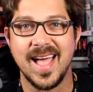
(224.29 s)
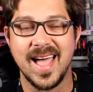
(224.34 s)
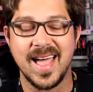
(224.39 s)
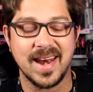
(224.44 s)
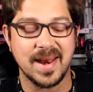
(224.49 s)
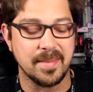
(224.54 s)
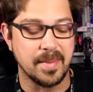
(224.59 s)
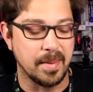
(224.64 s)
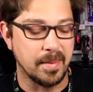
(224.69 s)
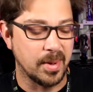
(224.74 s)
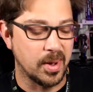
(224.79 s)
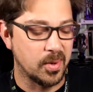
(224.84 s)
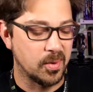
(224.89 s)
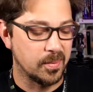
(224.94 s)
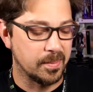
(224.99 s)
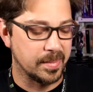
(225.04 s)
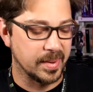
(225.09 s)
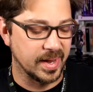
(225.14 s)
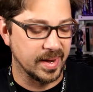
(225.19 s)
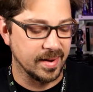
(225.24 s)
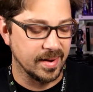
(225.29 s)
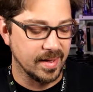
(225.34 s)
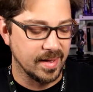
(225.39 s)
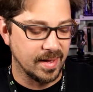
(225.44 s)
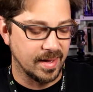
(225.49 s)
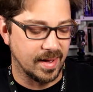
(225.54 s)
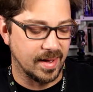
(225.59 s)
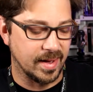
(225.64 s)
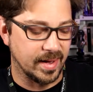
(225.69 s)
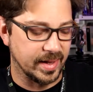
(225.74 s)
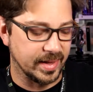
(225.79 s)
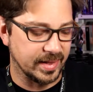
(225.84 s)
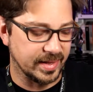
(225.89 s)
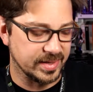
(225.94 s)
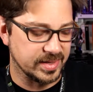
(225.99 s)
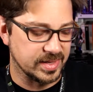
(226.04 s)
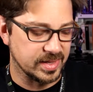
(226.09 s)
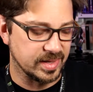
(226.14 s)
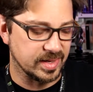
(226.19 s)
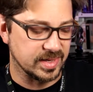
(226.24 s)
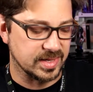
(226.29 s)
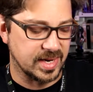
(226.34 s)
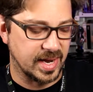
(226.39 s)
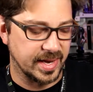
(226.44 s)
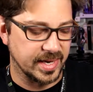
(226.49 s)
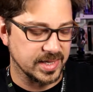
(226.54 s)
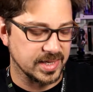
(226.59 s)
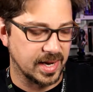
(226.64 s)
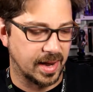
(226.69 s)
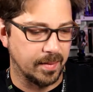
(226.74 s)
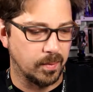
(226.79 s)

an MMO, but at least in this case,